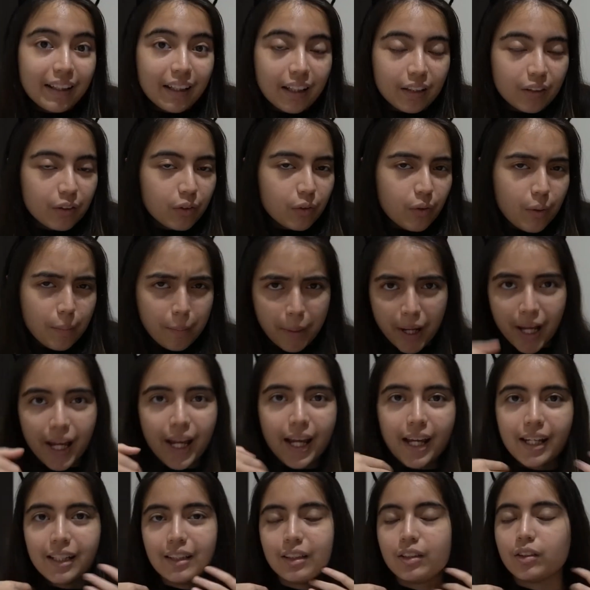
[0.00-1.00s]
I don't know why my
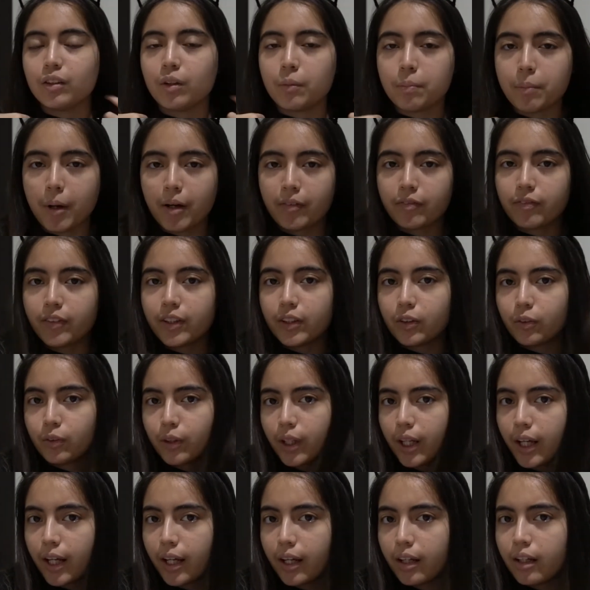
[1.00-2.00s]
hair is so puffy
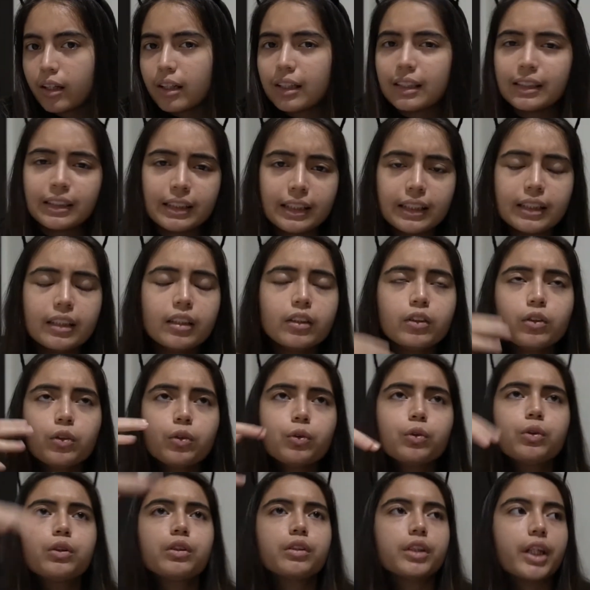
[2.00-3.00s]
today. It's either
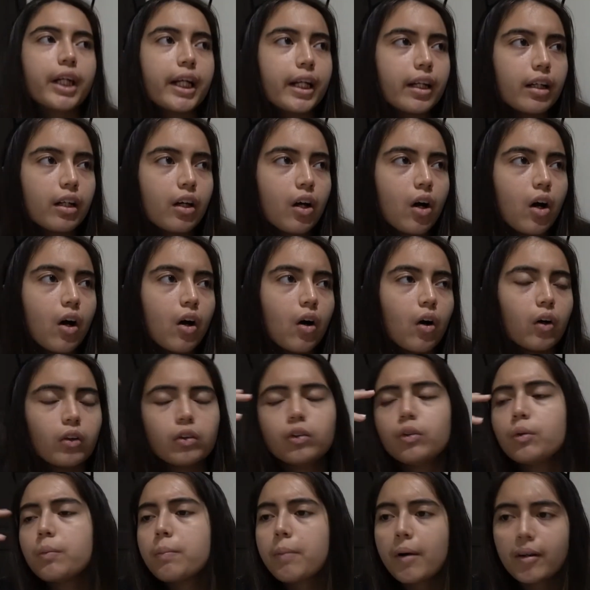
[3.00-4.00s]
too straight or
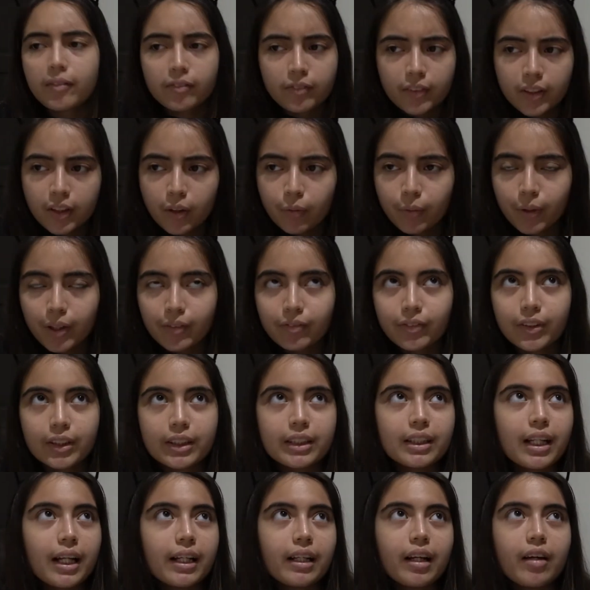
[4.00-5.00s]
too puffy or whatever.
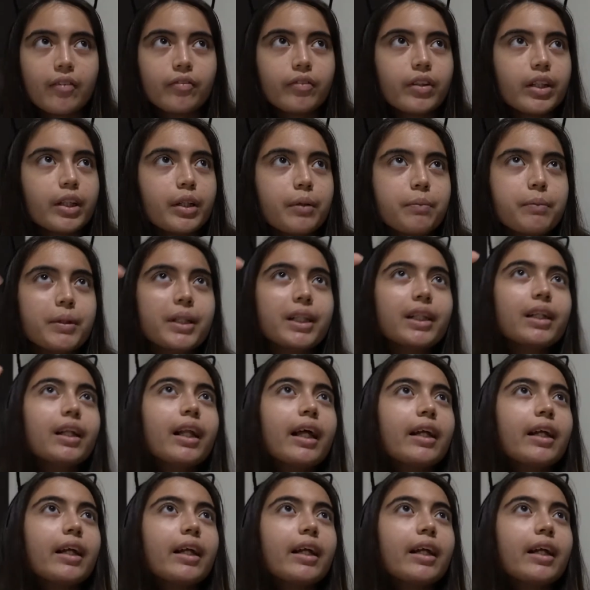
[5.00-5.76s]
It's like never in the middle.